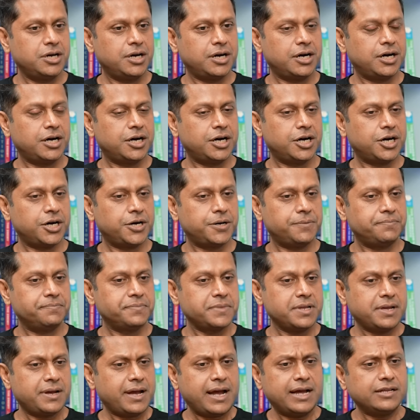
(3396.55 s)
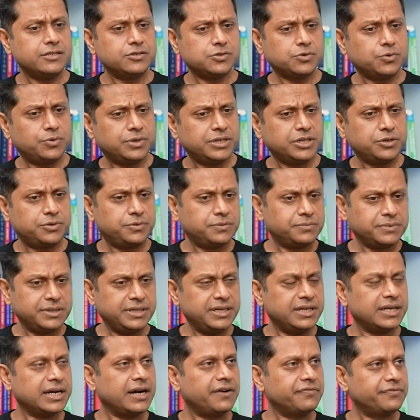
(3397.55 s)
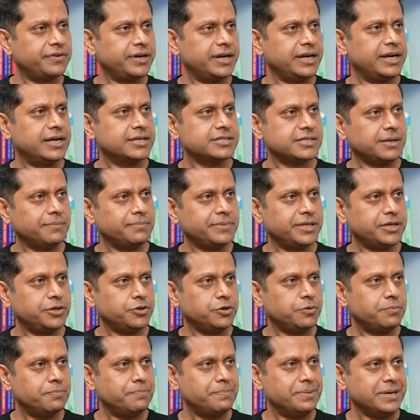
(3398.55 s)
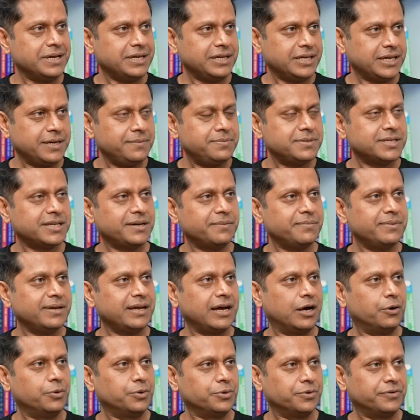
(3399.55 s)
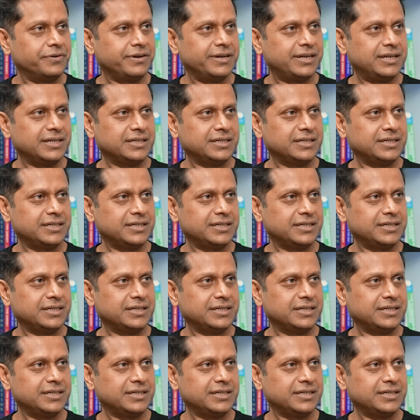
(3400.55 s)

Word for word: Um, and so on, you know, year after year, something, you know, big keeps coming out of it.